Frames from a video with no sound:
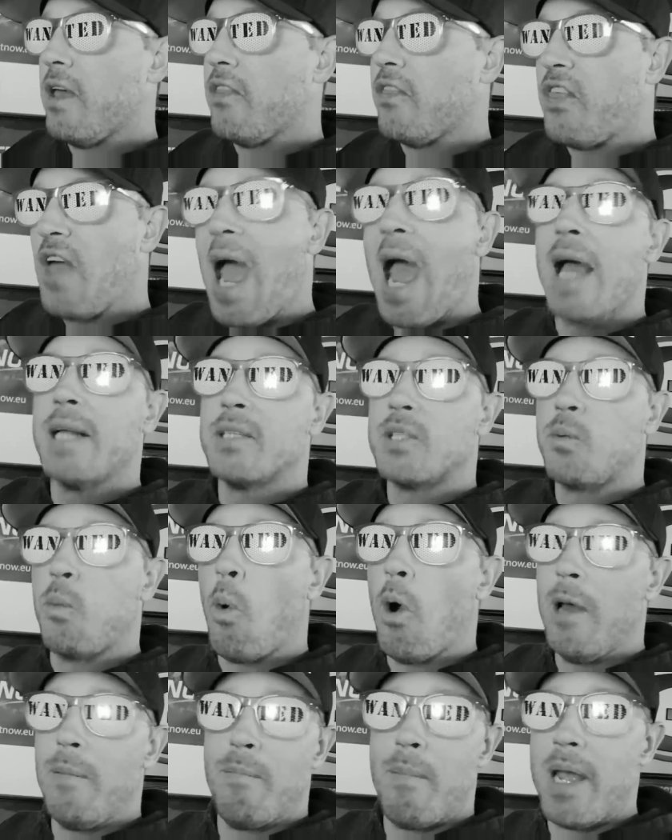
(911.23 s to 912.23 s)
That's
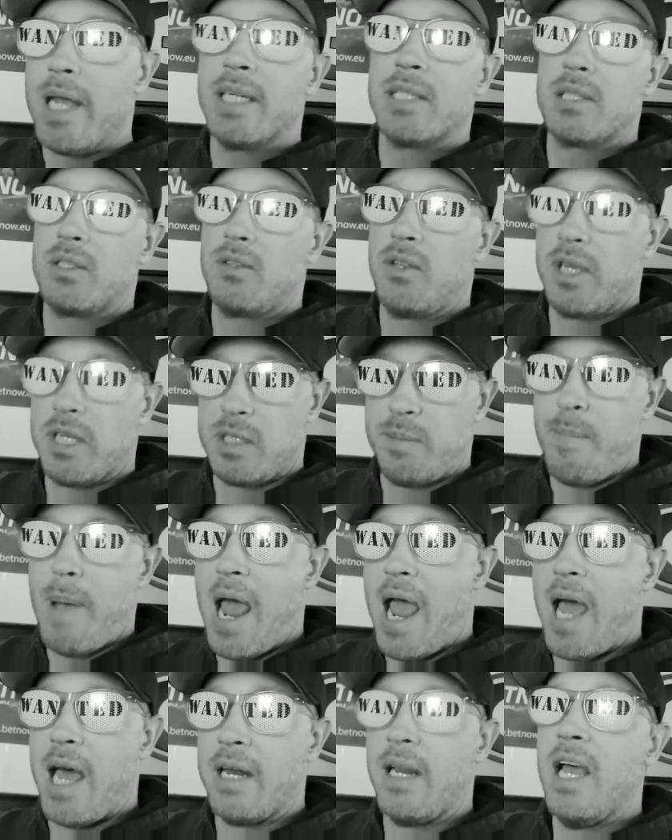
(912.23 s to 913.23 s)
what makes this
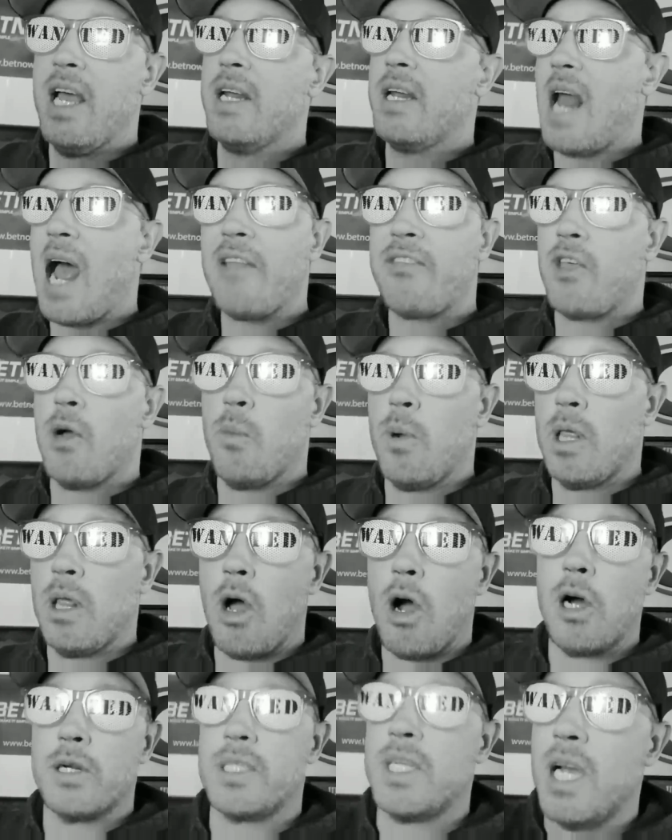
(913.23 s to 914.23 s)
bad. Not that we
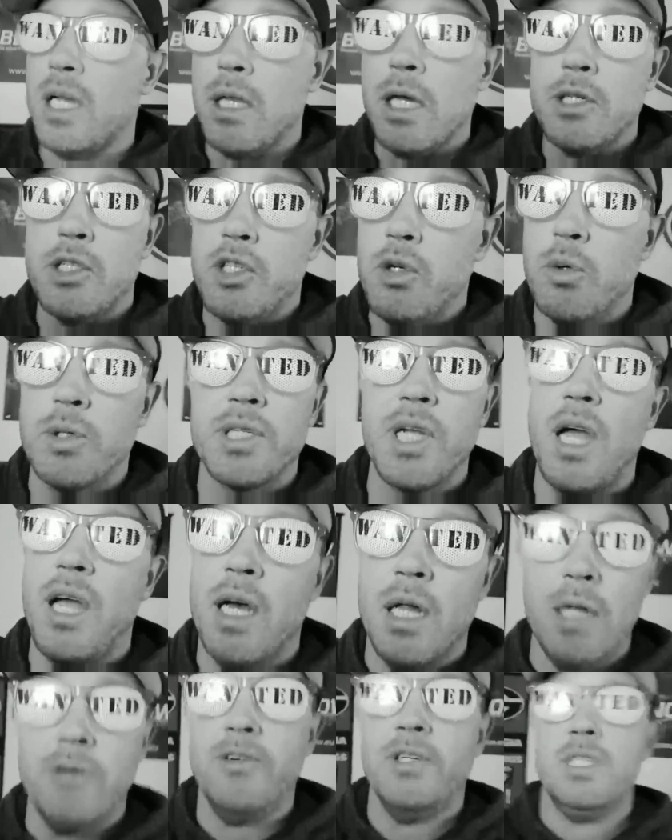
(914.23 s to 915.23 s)
lost. LSU was a
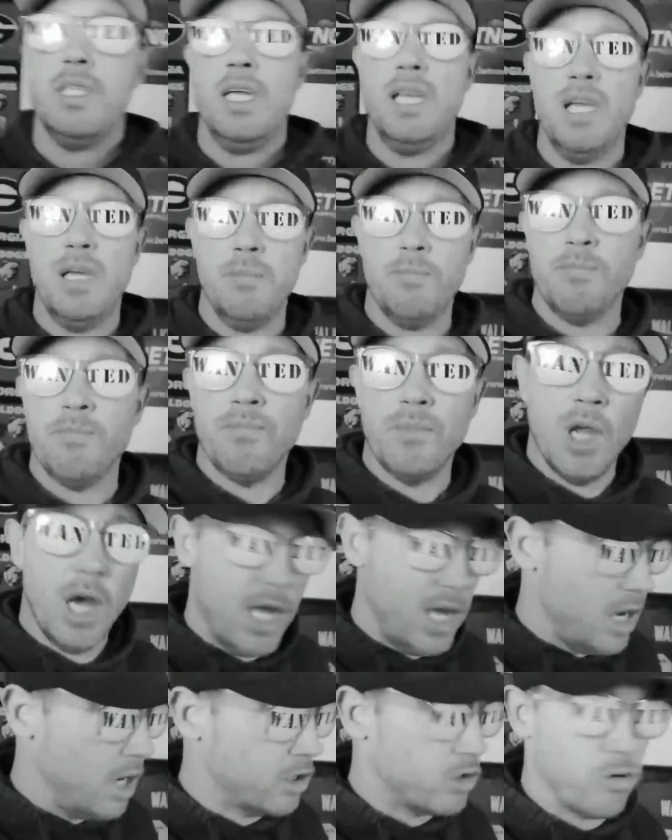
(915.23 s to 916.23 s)
hell of a team,
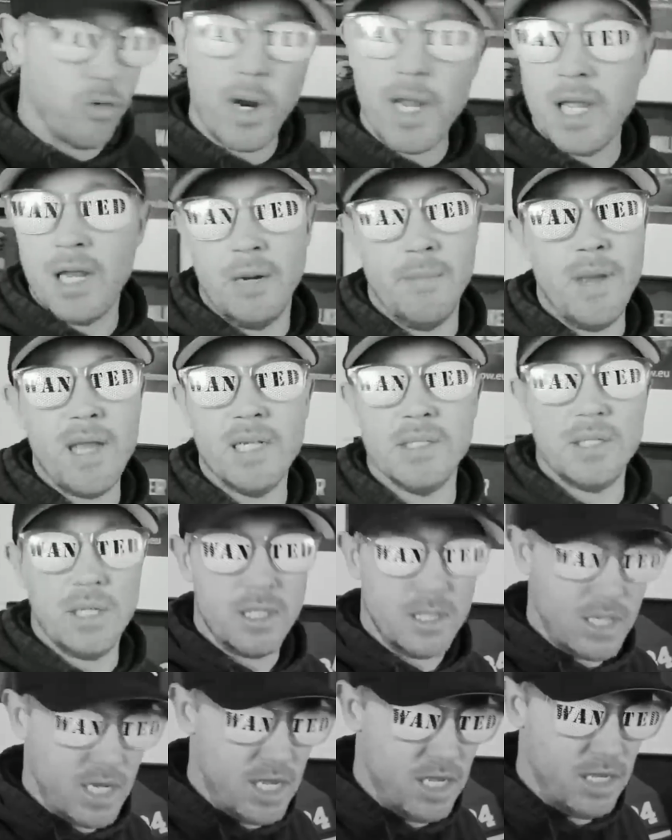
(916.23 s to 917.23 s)
an
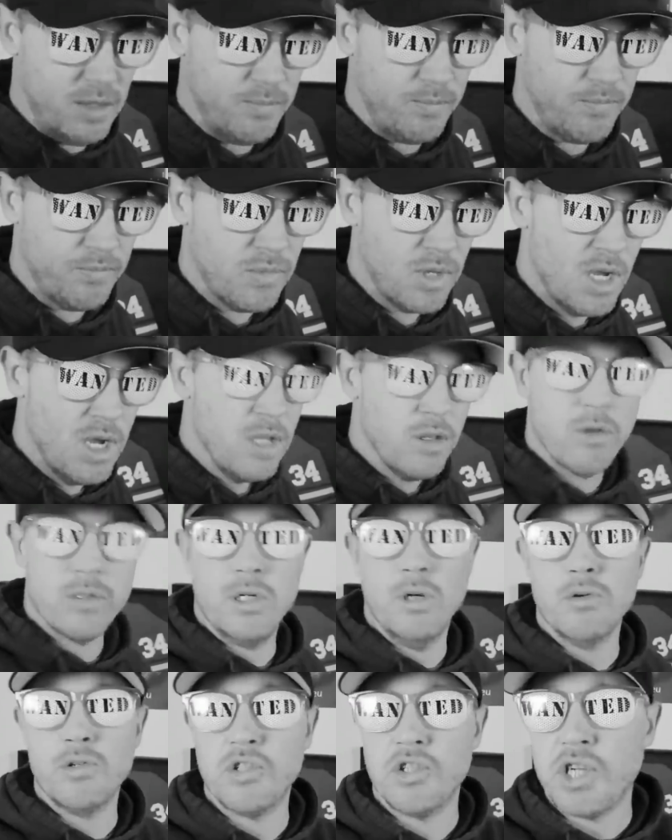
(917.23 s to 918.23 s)
amazing team.
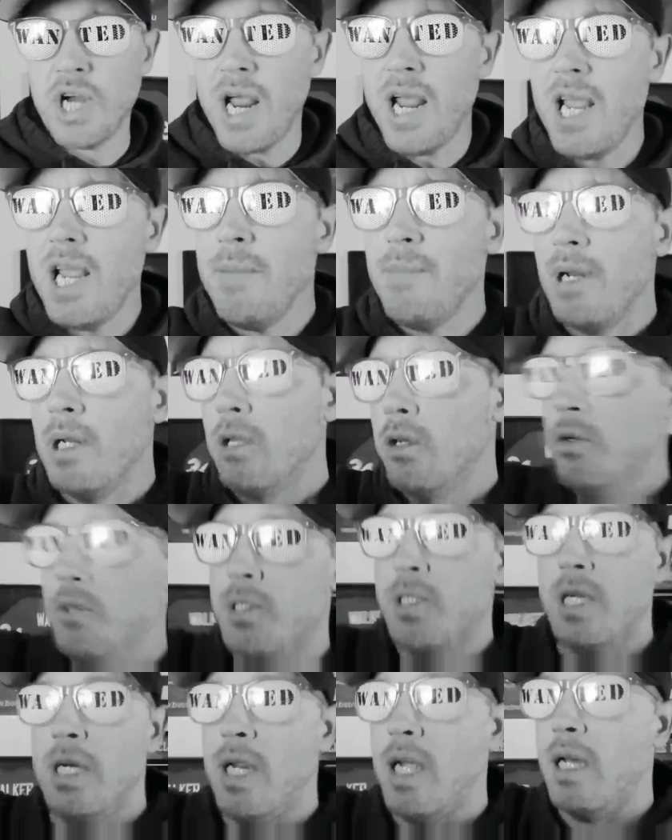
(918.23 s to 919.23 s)
There's no shame in
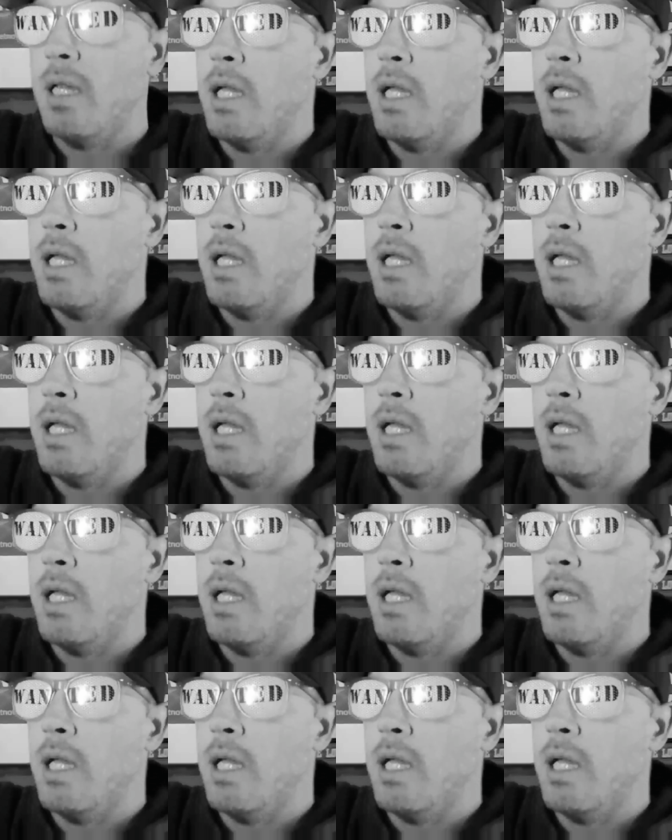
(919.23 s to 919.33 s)
losing to